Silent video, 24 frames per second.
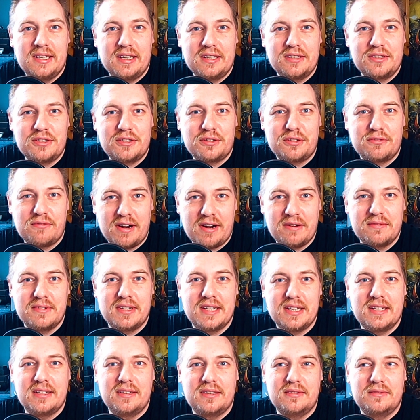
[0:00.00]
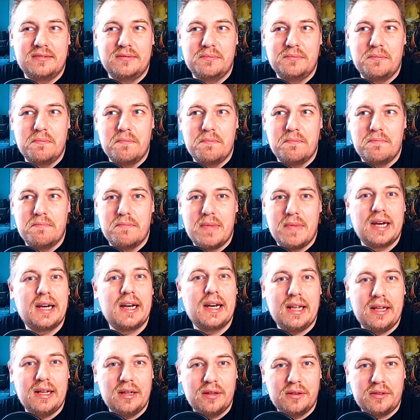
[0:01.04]
surrounding mental
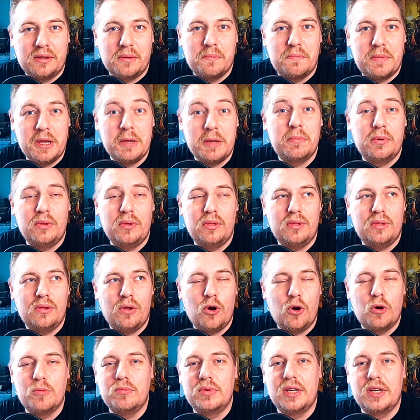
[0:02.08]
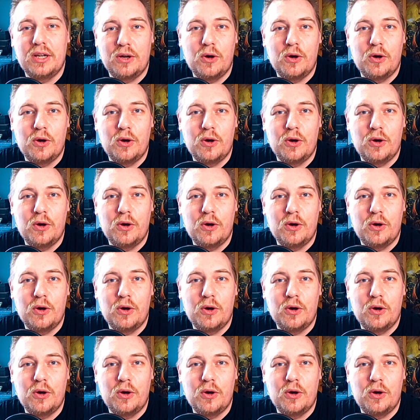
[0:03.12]
health and people opening